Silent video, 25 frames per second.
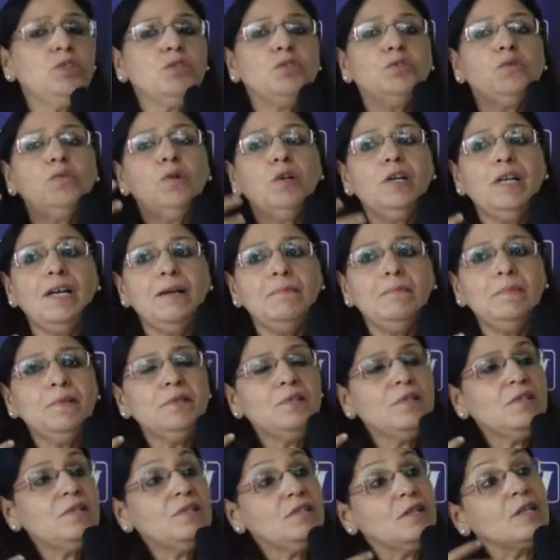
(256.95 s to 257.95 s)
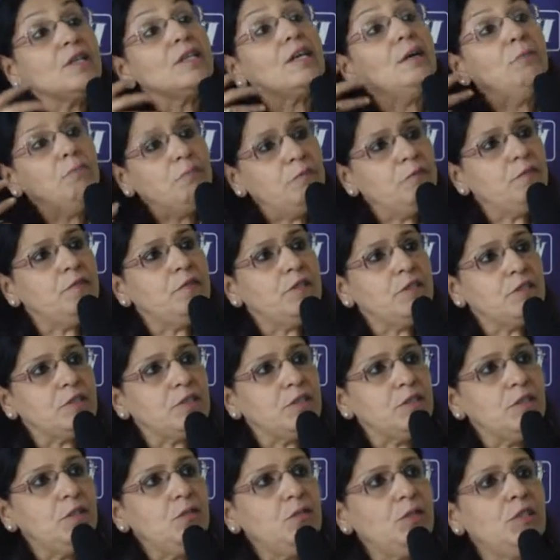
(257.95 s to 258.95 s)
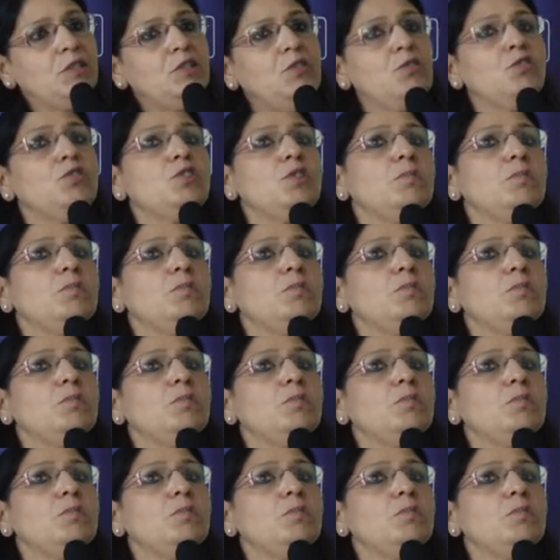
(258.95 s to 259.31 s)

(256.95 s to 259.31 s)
So what happens is the comfort, you know,